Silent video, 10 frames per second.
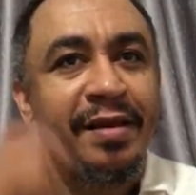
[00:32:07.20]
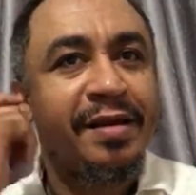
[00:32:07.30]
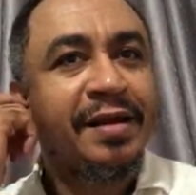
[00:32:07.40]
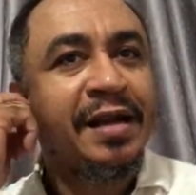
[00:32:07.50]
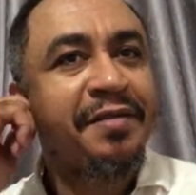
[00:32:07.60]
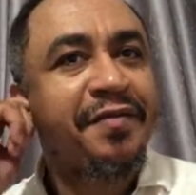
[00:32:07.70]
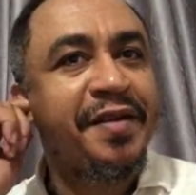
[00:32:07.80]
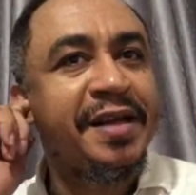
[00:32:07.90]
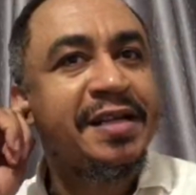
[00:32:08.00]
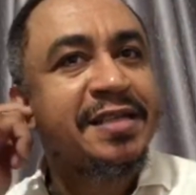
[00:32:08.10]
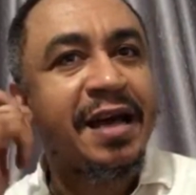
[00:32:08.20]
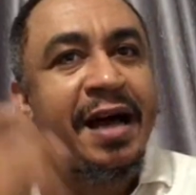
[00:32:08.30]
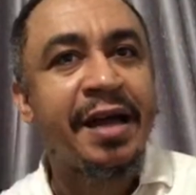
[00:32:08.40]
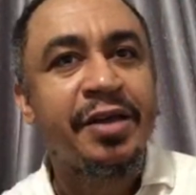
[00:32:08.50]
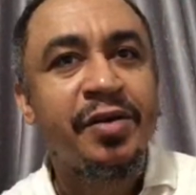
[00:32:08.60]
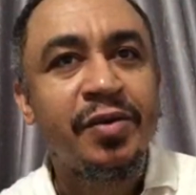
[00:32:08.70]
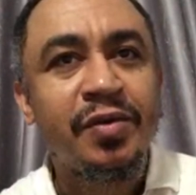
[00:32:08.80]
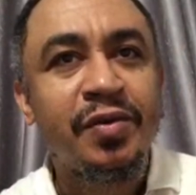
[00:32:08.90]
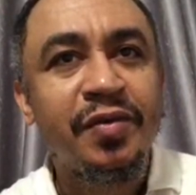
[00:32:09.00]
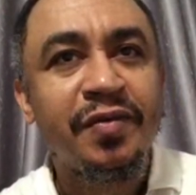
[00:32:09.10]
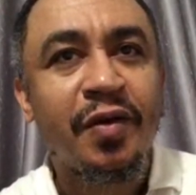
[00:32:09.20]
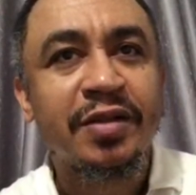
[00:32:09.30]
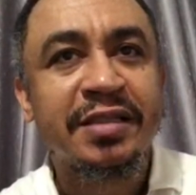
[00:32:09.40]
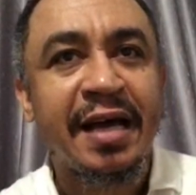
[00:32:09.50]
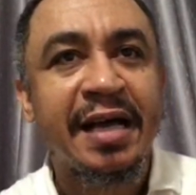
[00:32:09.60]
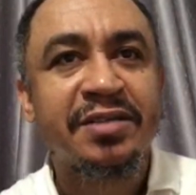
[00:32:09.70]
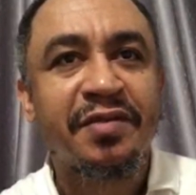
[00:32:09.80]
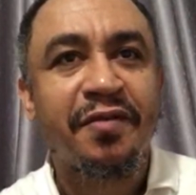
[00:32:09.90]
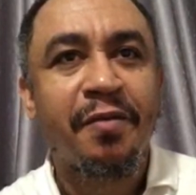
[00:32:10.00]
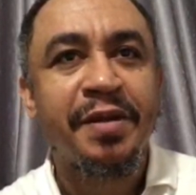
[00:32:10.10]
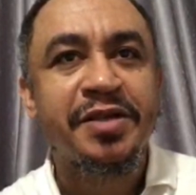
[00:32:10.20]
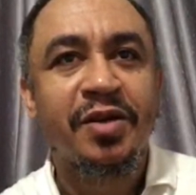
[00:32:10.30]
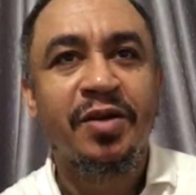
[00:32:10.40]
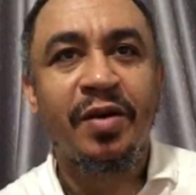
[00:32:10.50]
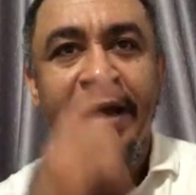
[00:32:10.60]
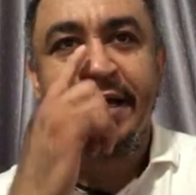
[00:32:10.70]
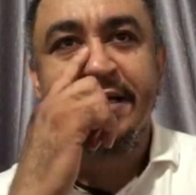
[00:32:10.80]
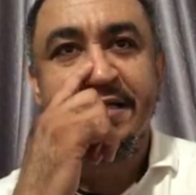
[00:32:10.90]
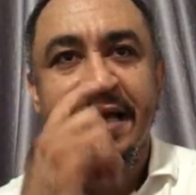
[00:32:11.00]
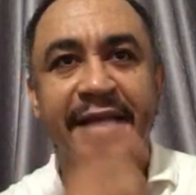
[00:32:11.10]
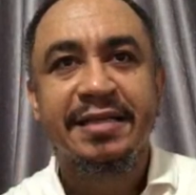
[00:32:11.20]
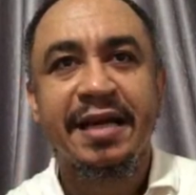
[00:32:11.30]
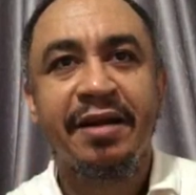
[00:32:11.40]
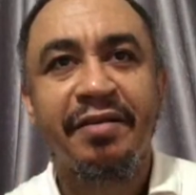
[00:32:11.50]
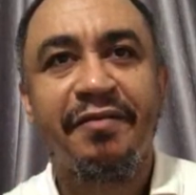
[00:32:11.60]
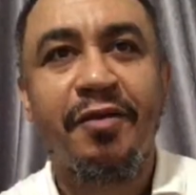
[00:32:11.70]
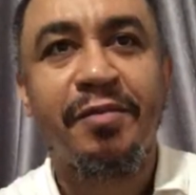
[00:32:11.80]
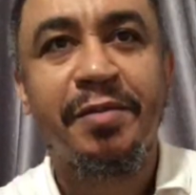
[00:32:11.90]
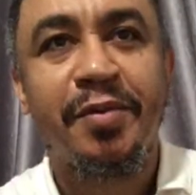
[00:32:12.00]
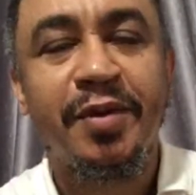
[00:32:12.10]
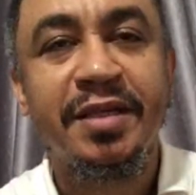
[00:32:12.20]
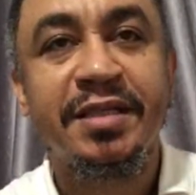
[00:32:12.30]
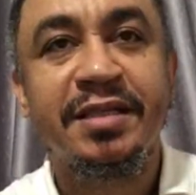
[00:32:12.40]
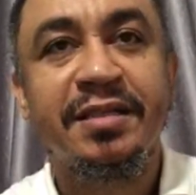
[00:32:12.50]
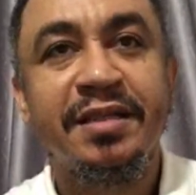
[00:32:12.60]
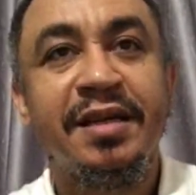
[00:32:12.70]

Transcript: Daddy Freeze, are you for SARS reformation or end SARS and reform the police?